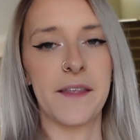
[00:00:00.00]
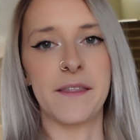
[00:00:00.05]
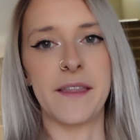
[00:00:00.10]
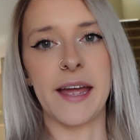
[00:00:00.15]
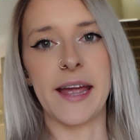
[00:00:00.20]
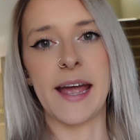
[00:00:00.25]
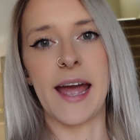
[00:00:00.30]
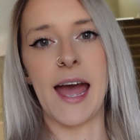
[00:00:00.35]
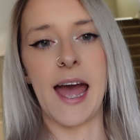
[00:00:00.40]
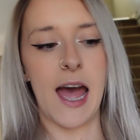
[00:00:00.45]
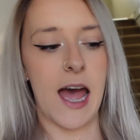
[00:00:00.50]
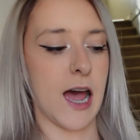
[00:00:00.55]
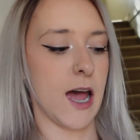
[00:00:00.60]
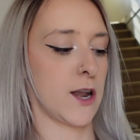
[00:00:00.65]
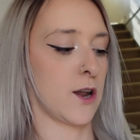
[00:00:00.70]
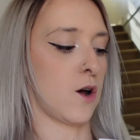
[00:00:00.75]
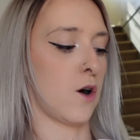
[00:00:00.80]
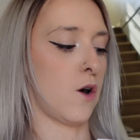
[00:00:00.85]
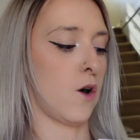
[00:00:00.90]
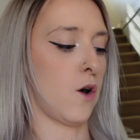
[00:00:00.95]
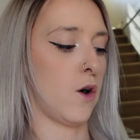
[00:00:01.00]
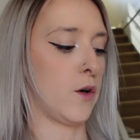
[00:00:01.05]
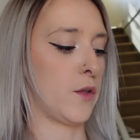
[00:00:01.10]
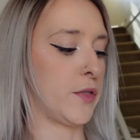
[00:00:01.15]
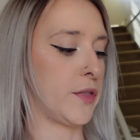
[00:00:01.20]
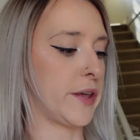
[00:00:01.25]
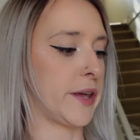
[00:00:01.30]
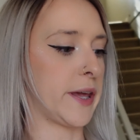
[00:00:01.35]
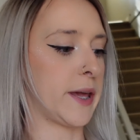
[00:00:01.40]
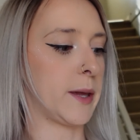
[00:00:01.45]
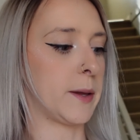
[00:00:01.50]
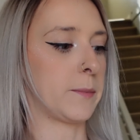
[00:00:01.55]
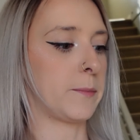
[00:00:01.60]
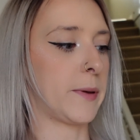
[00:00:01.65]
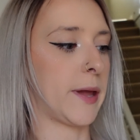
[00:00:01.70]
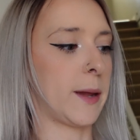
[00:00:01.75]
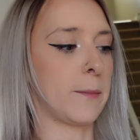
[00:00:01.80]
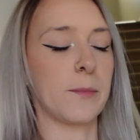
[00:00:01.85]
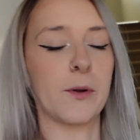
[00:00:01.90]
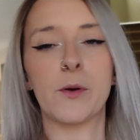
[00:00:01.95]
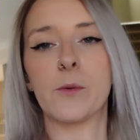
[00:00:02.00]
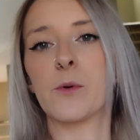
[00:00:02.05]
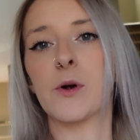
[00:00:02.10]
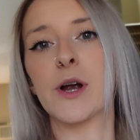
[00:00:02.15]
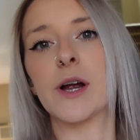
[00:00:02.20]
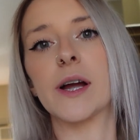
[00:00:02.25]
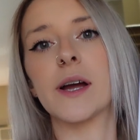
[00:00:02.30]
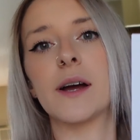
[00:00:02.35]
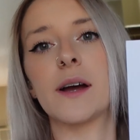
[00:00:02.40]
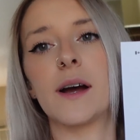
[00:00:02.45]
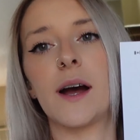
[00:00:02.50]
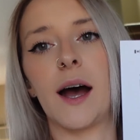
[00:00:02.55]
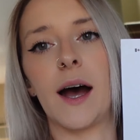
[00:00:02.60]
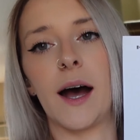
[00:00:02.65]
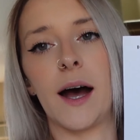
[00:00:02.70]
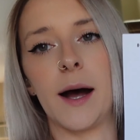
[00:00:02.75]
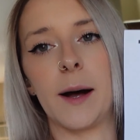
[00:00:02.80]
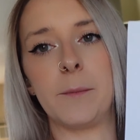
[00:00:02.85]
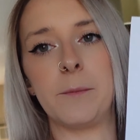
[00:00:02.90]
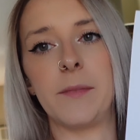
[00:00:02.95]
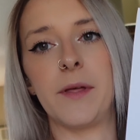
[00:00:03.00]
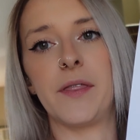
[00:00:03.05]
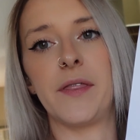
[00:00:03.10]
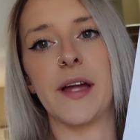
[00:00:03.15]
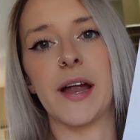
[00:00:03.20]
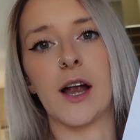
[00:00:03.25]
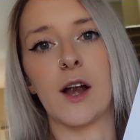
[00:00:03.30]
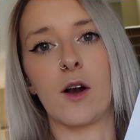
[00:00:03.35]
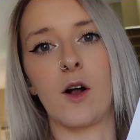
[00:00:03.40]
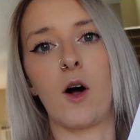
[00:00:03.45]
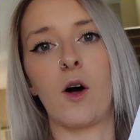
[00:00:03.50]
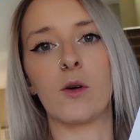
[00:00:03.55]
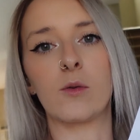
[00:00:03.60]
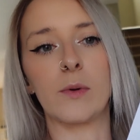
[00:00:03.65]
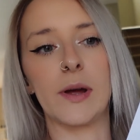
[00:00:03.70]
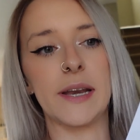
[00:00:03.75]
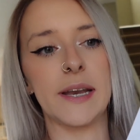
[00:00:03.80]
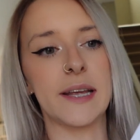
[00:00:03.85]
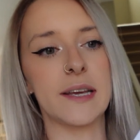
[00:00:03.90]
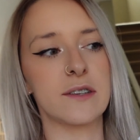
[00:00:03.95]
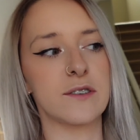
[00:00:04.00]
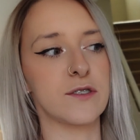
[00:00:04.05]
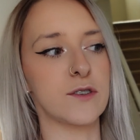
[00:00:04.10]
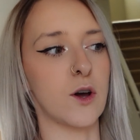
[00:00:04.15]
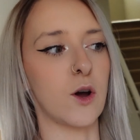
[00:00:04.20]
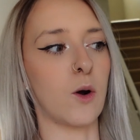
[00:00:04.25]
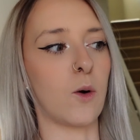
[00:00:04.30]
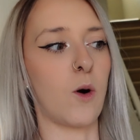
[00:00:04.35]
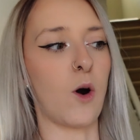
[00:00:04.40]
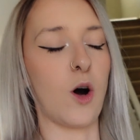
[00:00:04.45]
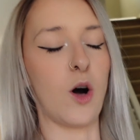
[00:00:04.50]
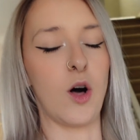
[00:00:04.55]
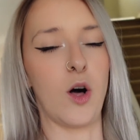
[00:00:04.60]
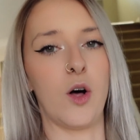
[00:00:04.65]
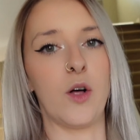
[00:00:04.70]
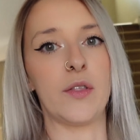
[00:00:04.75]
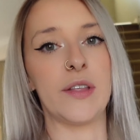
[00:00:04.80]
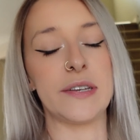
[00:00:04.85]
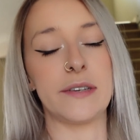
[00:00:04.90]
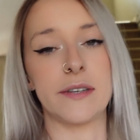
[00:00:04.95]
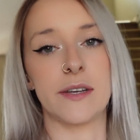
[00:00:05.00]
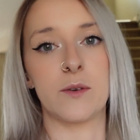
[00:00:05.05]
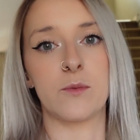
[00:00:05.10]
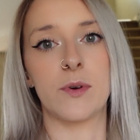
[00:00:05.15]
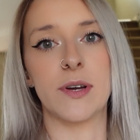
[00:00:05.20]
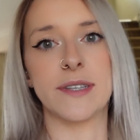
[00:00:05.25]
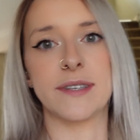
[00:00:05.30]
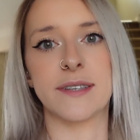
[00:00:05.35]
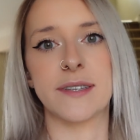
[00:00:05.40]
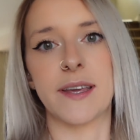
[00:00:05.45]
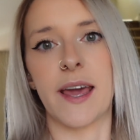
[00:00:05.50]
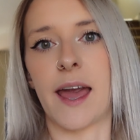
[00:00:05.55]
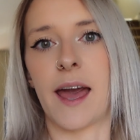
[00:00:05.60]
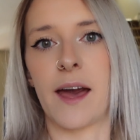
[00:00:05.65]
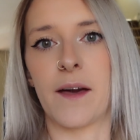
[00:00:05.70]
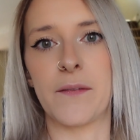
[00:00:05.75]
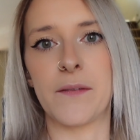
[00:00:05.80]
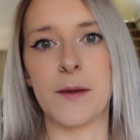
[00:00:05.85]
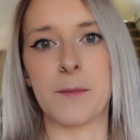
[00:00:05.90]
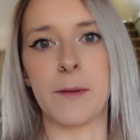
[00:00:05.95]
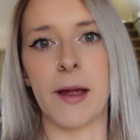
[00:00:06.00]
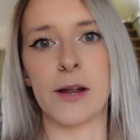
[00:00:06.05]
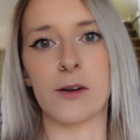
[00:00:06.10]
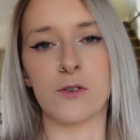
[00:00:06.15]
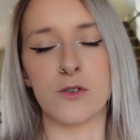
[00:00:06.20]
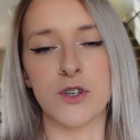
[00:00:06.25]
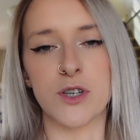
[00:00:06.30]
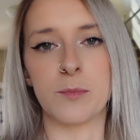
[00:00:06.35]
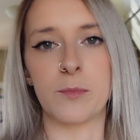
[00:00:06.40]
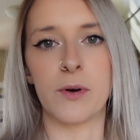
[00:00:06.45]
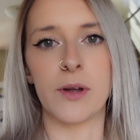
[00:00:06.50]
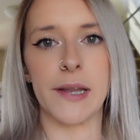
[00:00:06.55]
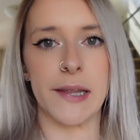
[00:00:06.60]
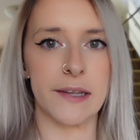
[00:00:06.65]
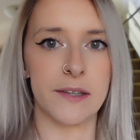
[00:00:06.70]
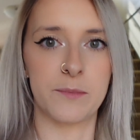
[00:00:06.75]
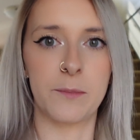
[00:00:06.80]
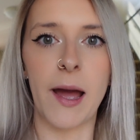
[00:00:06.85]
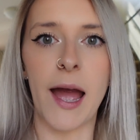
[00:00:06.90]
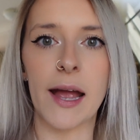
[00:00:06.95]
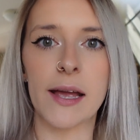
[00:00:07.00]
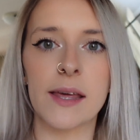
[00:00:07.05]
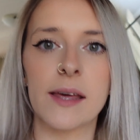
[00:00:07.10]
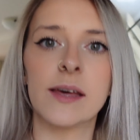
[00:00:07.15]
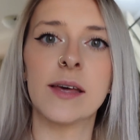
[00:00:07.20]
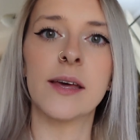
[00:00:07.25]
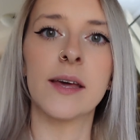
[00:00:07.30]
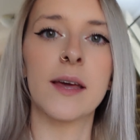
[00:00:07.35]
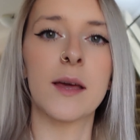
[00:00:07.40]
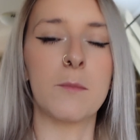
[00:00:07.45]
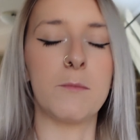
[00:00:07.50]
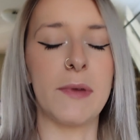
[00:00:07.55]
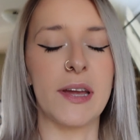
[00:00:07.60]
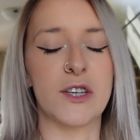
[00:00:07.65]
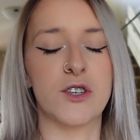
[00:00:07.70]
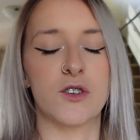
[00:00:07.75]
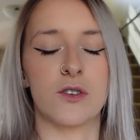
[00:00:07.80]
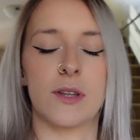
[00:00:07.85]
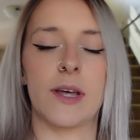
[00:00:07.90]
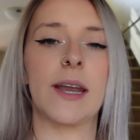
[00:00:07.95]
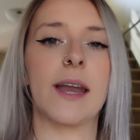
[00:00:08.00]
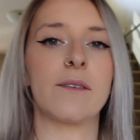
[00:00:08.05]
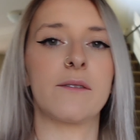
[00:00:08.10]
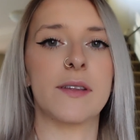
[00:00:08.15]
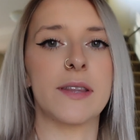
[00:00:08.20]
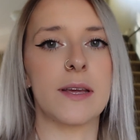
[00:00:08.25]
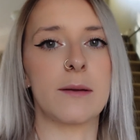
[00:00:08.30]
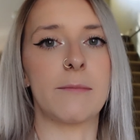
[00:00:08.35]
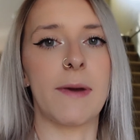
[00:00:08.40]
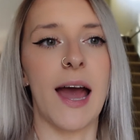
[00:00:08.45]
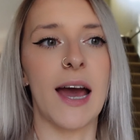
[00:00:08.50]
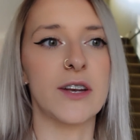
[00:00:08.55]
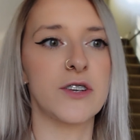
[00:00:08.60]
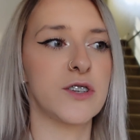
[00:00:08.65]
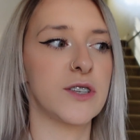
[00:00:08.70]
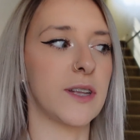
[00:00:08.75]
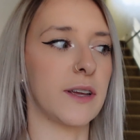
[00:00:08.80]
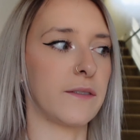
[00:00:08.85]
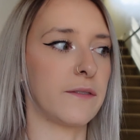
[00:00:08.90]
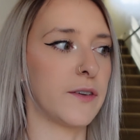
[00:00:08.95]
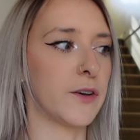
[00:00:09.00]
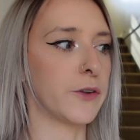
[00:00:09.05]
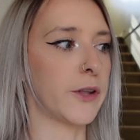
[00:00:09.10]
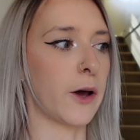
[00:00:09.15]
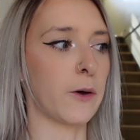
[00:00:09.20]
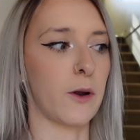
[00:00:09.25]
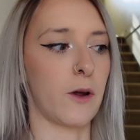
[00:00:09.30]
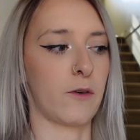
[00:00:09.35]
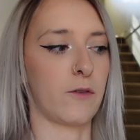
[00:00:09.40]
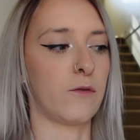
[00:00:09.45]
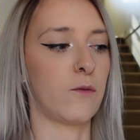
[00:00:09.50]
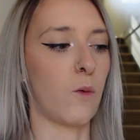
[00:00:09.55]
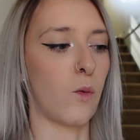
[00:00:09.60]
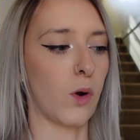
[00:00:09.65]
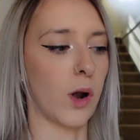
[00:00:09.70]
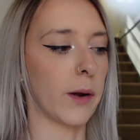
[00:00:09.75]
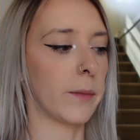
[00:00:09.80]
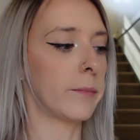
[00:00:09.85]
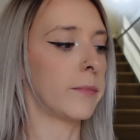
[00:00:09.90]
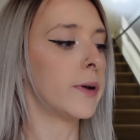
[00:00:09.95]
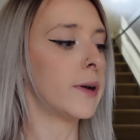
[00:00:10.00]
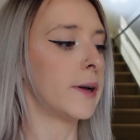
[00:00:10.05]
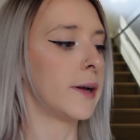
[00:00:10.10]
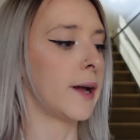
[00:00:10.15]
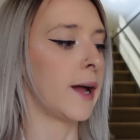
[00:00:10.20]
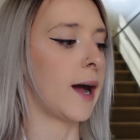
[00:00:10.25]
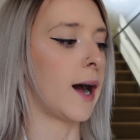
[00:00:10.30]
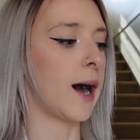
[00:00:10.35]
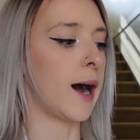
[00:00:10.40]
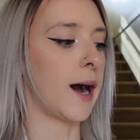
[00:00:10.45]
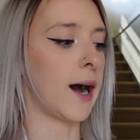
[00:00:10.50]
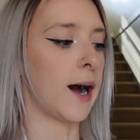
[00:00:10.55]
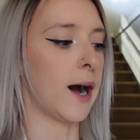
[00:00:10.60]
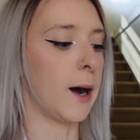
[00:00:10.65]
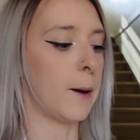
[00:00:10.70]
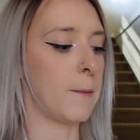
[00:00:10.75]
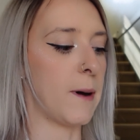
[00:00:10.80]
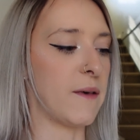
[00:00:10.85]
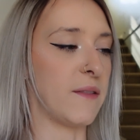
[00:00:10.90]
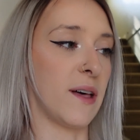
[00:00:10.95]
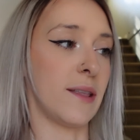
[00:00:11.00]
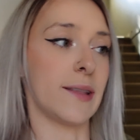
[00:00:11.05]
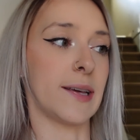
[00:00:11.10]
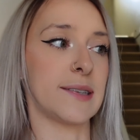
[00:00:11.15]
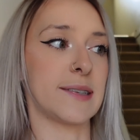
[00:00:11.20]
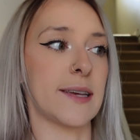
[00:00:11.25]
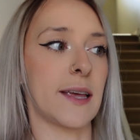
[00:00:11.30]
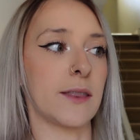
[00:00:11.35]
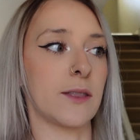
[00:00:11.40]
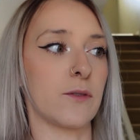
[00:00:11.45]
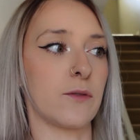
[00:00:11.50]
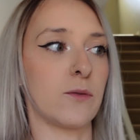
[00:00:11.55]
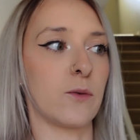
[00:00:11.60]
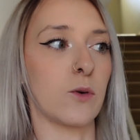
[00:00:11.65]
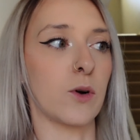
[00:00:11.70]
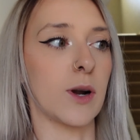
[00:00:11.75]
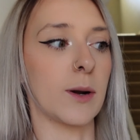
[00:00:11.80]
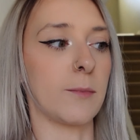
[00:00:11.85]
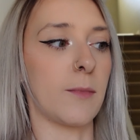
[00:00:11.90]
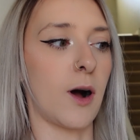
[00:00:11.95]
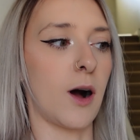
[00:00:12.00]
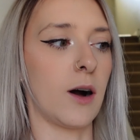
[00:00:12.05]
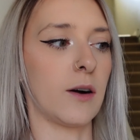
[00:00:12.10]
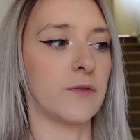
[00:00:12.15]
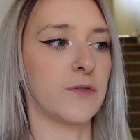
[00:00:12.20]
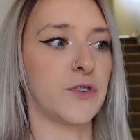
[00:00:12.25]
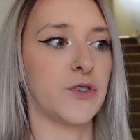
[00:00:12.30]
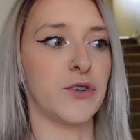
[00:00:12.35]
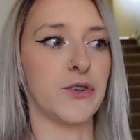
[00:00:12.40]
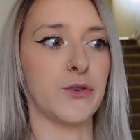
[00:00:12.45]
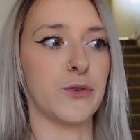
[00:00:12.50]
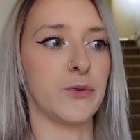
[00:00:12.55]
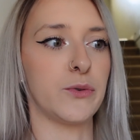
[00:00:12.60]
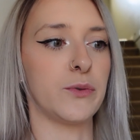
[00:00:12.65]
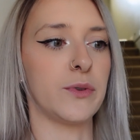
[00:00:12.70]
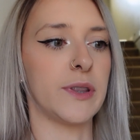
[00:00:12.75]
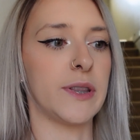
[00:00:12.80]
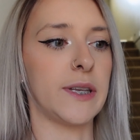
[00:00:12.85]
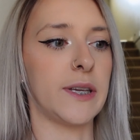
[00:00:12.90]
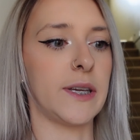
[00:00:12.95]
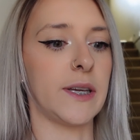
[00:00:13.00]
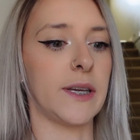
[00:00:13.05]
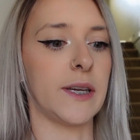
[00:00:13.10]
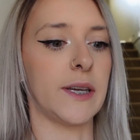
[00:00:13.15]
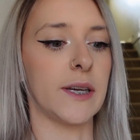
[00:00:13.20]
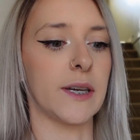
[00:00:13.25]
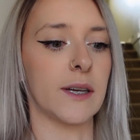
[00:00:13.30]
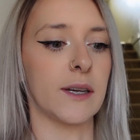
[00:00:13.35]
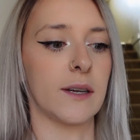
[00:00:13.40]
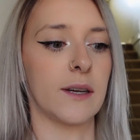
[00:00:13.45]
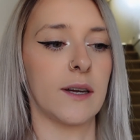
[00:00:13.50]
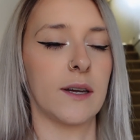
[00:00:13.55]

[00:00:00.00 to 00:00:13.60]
They had all the paperwork there already, so all they did was scan the microchip on his back, make sure that everything matched. They filled out a form, and then they sent the form off to the